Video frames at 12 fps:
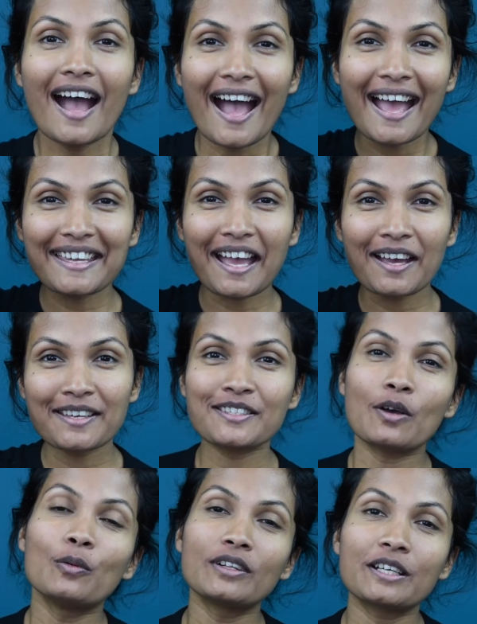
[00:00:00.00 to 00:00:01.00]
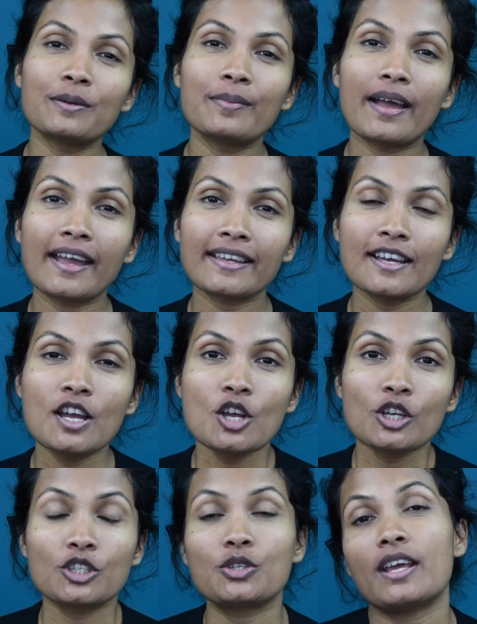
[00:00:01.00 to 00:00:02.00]
Hi guys, welcome back.
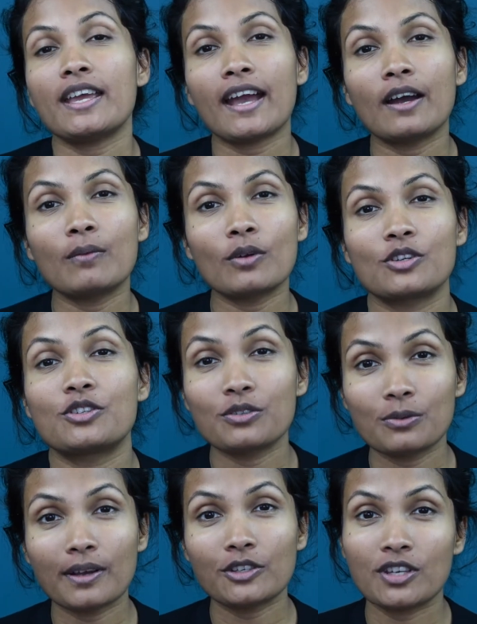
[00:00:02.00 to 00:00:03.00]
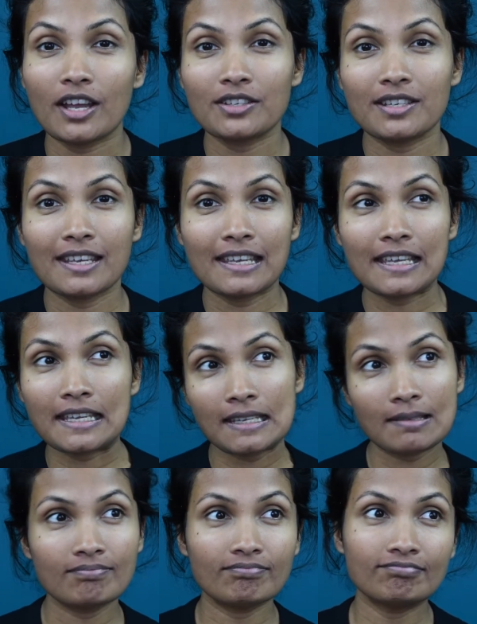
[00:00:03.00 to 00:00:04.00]
Today I want to do a
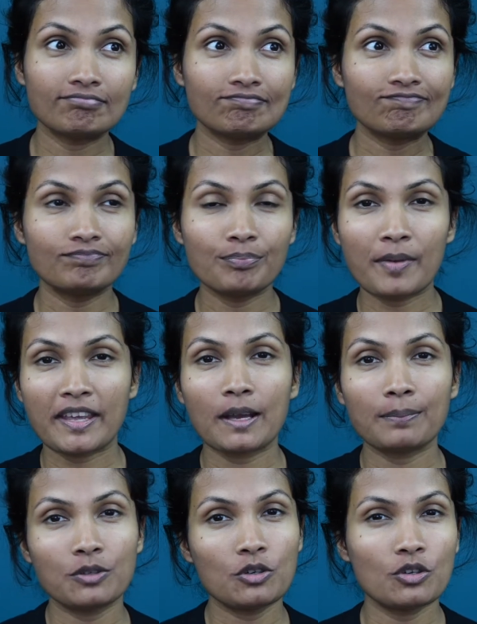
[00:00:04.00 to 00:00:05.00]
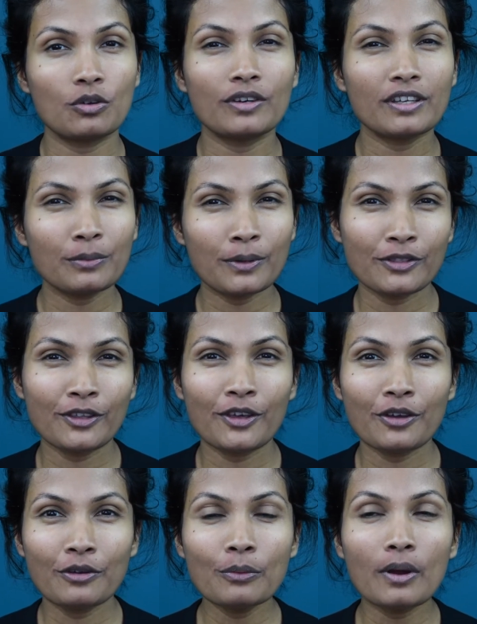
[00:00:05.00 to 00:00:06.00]
chatty makeup tutorial with
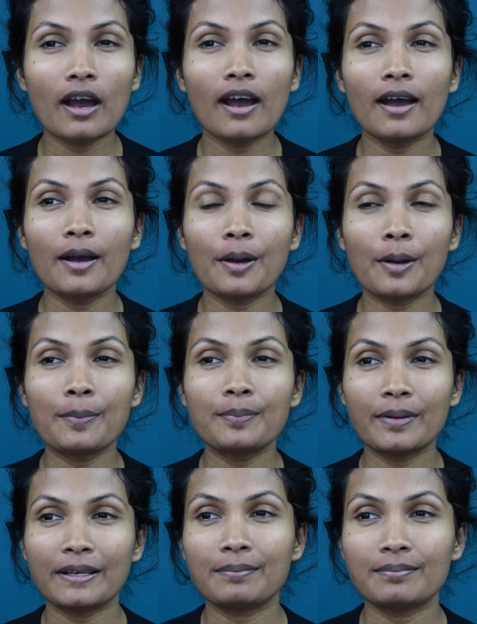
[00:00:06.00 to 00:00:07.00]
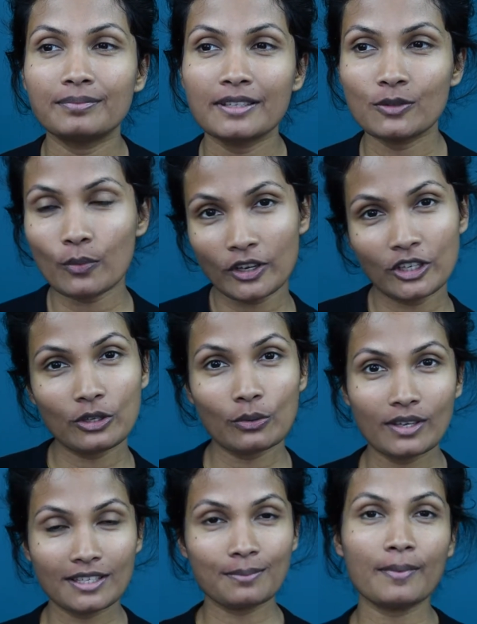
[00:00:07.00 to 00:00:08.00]
you, but this video
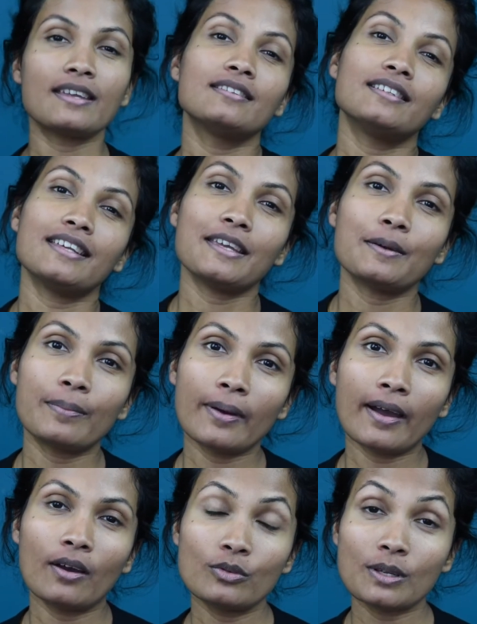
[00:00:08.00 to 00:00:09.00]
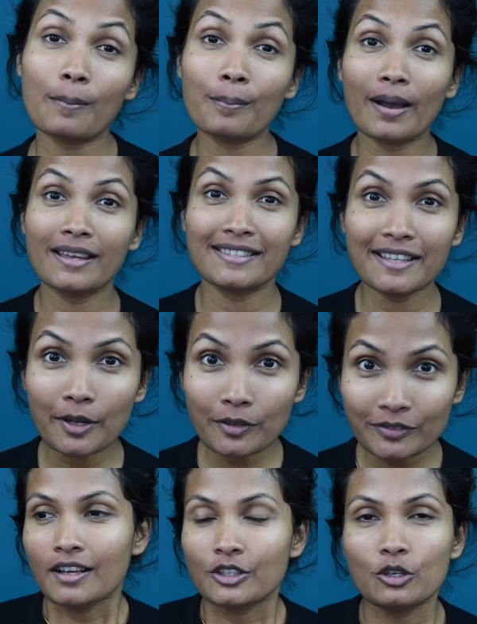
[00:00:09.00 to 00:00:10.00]
is mainly about
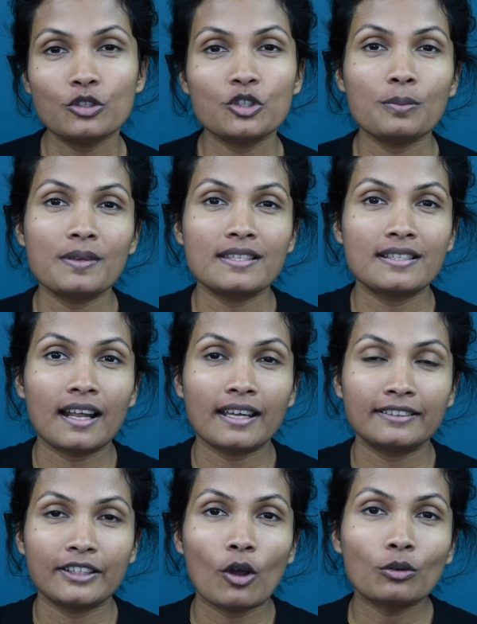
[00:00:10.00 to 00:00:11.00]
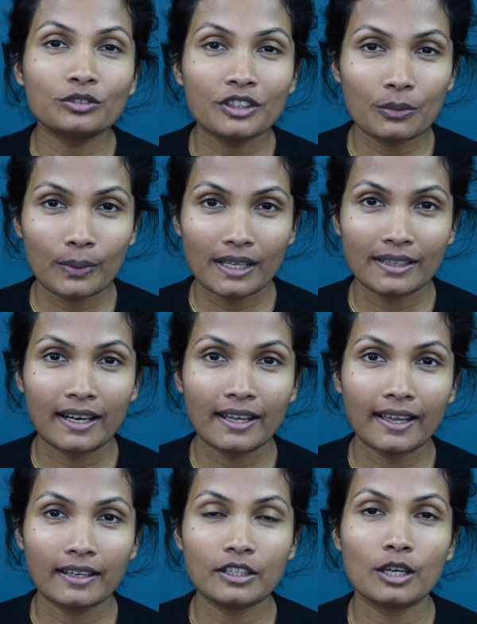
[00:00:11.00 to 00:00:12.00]
myself. YouTube is like the only way that I
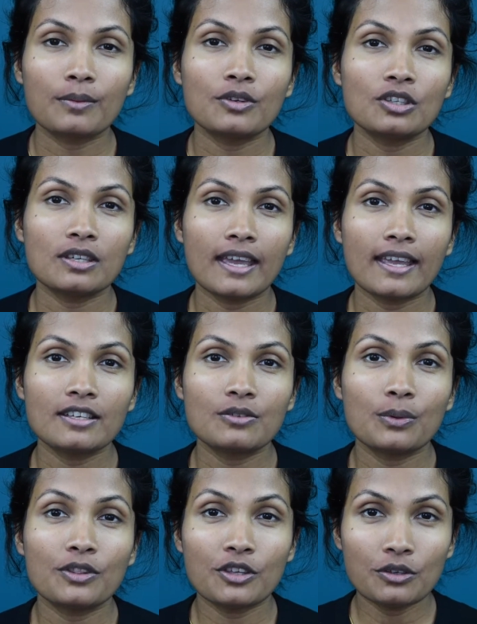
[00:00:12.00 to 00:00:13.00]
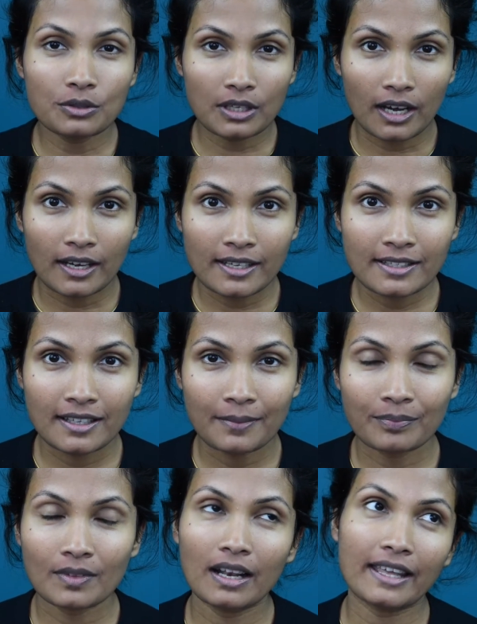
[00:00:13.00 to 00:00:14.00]
can communicate with you guys.
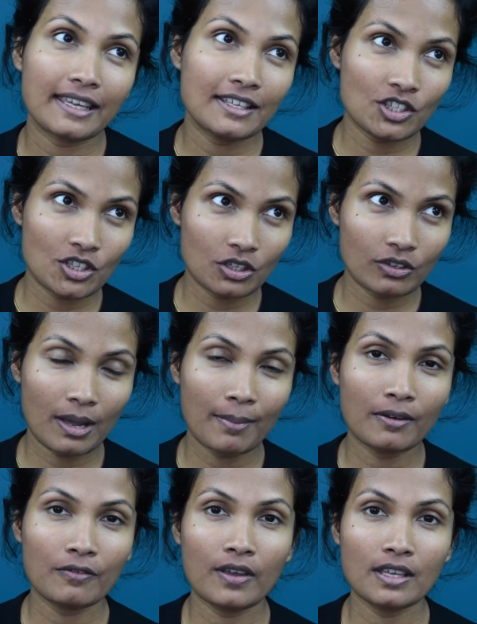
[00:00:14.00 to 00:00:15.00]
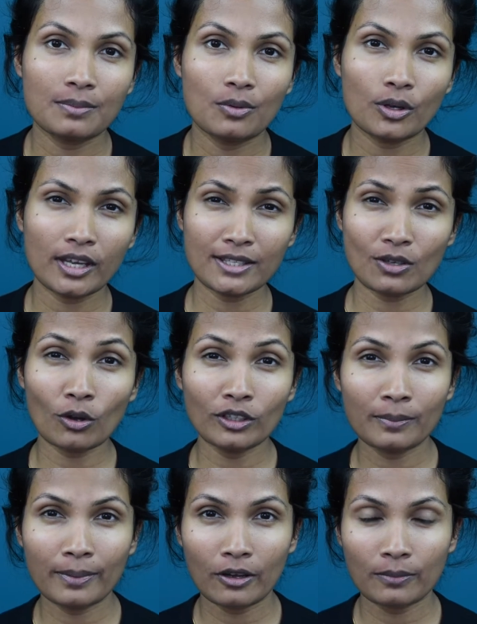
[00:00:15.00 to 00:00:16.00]
Like Instagram and Facebook, it's all
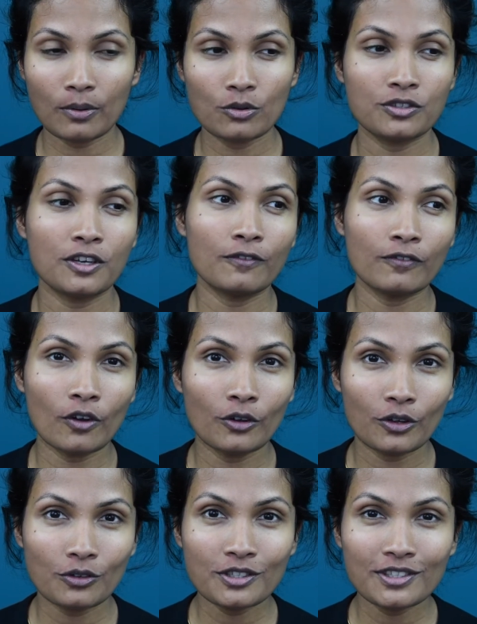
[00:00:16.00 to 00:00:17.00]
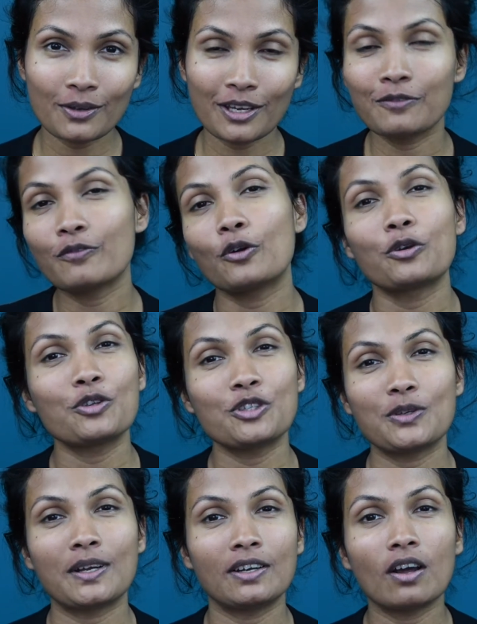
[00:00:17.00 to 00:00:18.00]
about posting photos. So in photos
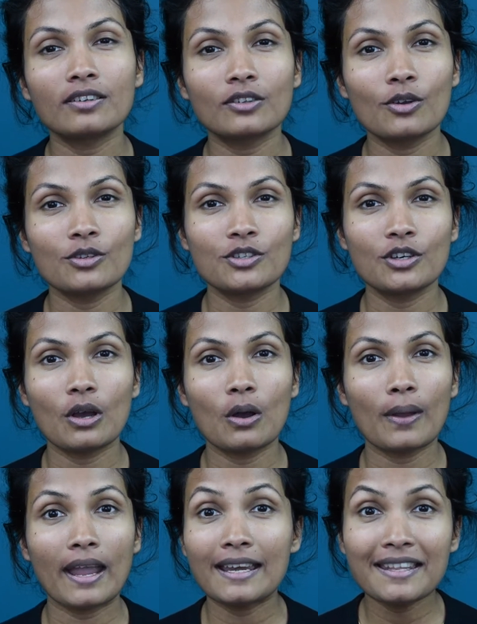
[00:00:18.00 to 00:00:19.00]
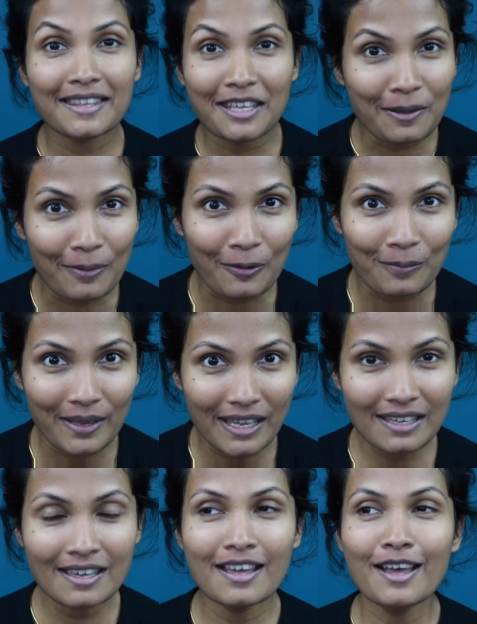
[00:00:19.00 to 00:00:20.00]
you're not going to know anything about
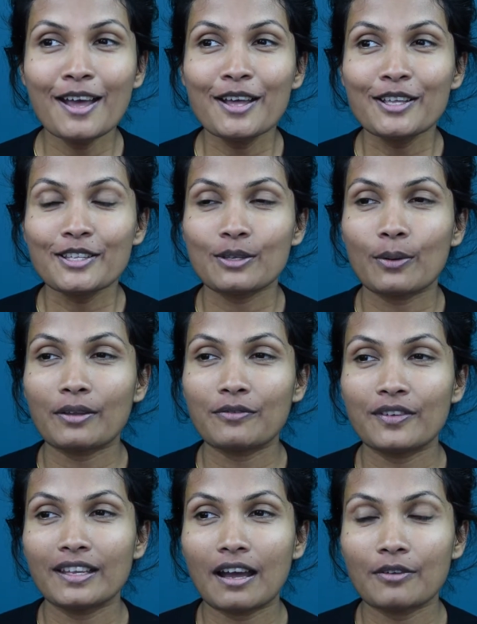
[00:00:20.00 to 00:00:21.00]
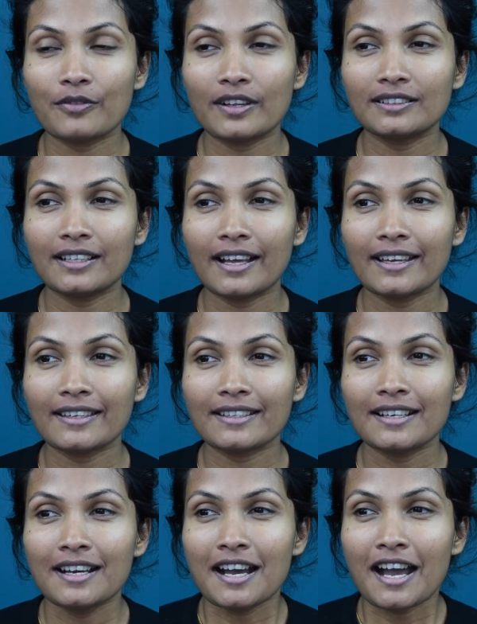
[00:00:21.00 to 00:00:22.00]
me. So I felt
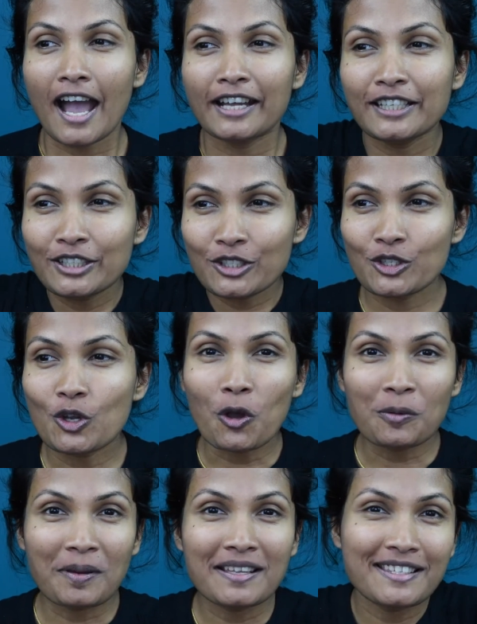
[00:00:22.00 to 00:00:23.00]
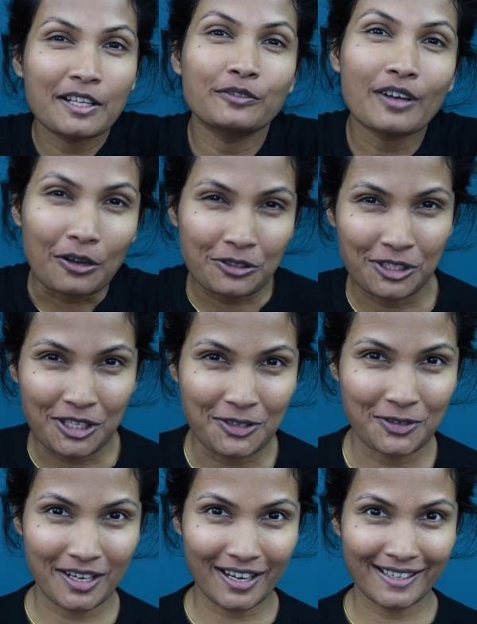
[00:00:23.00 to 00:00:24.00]
like I need to talk myself out to you
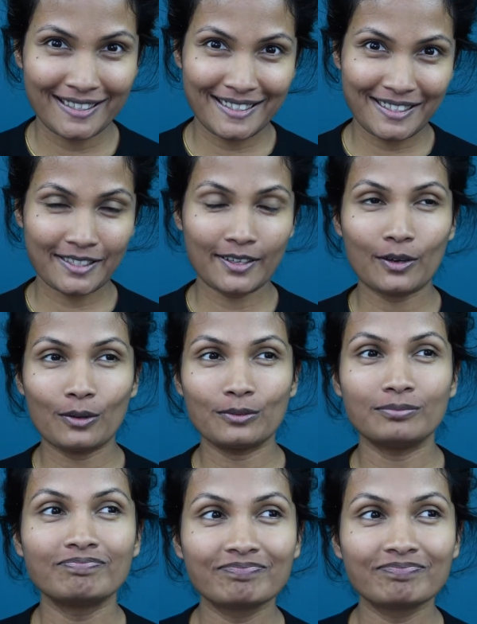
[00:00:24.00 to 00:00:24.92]
guys. So